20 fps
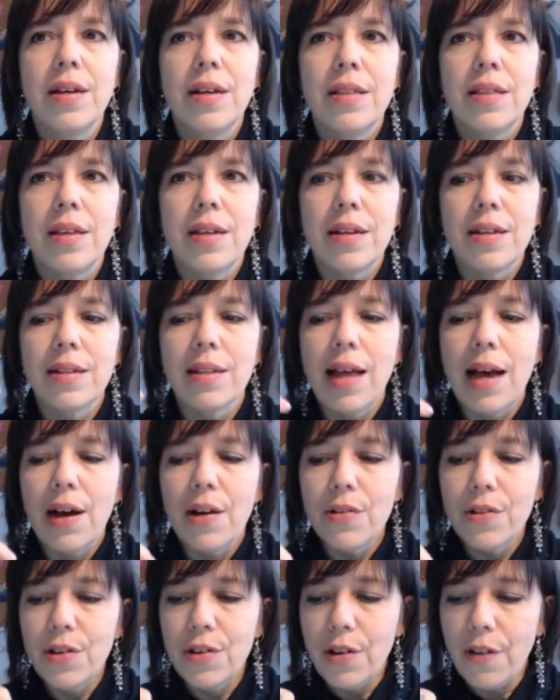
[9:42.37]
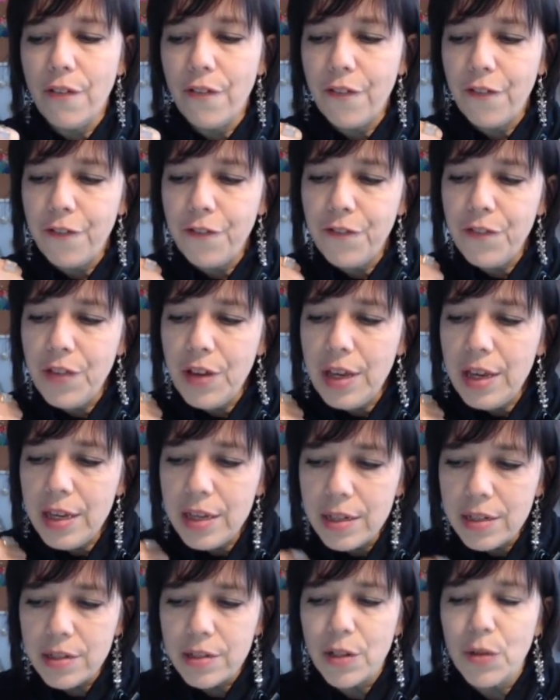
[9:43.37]
that allow you to
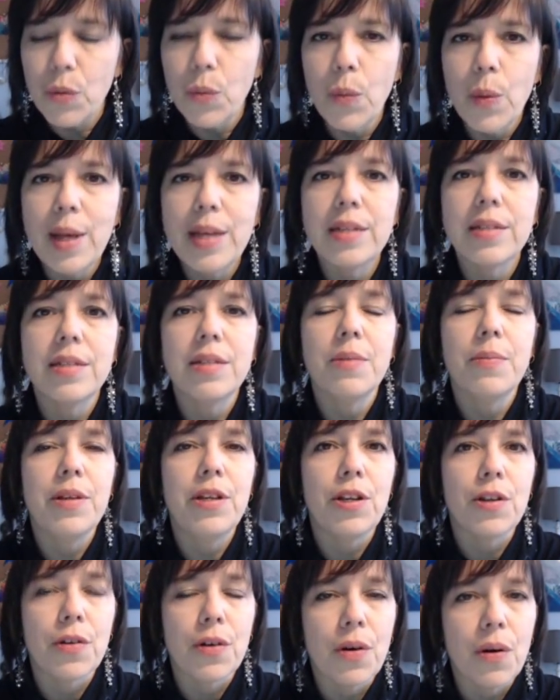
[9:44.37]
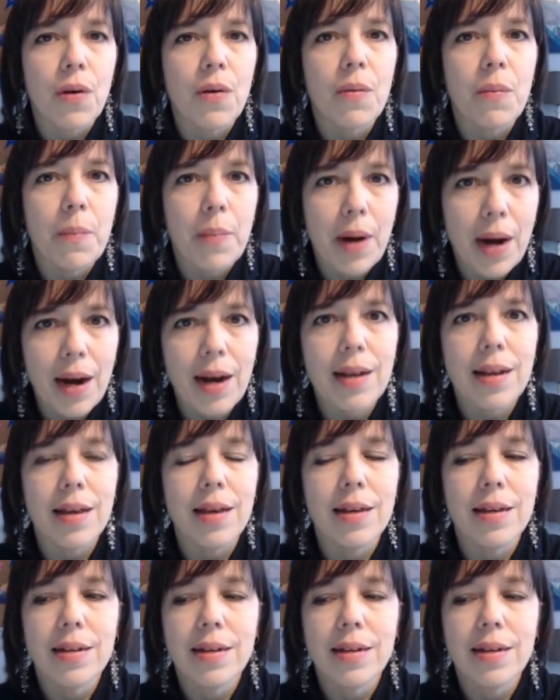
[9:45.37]
feel the wisdom in your own body.